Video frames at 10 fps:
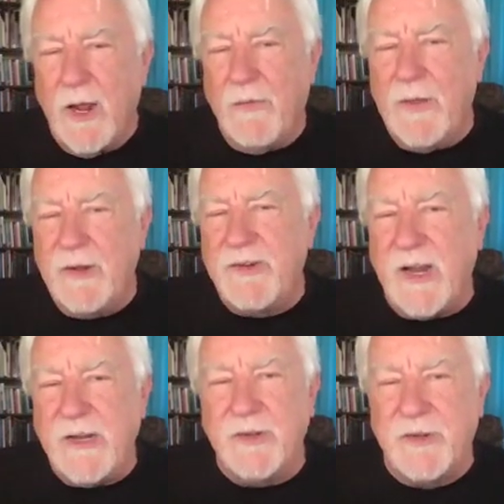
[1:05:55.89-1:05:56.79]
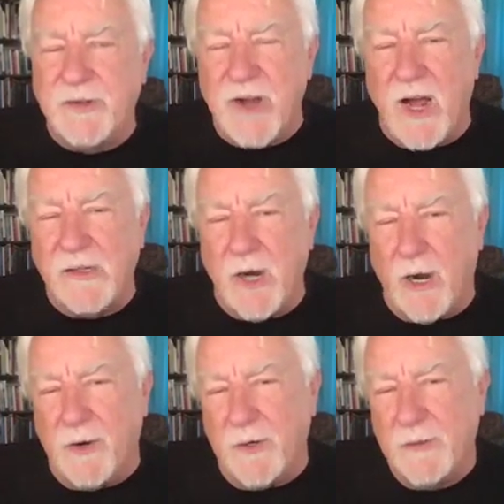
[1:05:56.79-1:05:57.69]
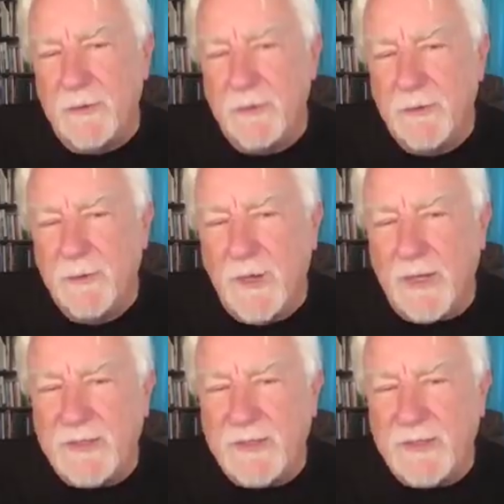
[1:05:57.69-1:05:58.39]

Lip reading: and then change it to John Carter? And